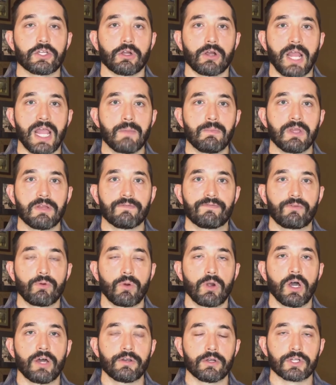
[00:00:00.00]
you're aiming
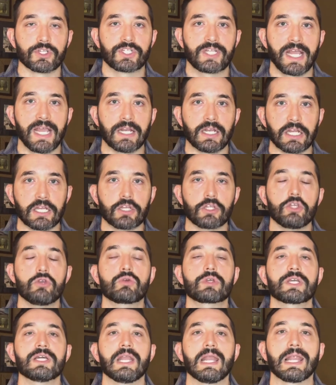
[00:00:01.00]
for understanding, you
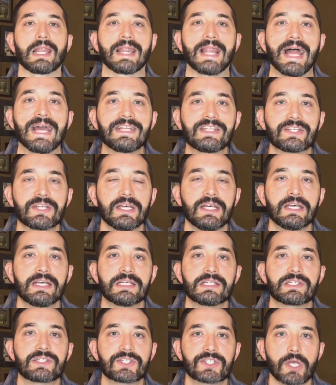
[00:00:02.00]
can let
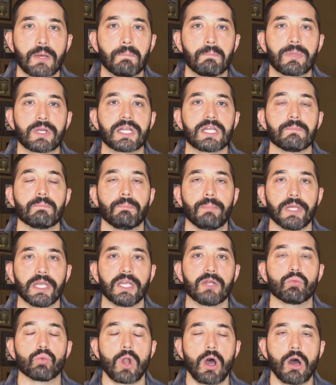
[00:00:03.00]
somebody
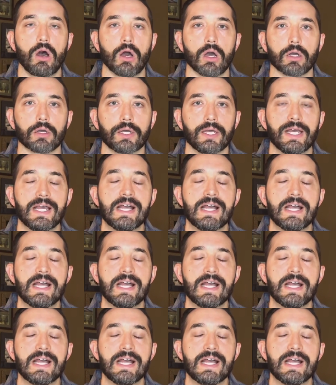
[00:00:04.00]
be wrong.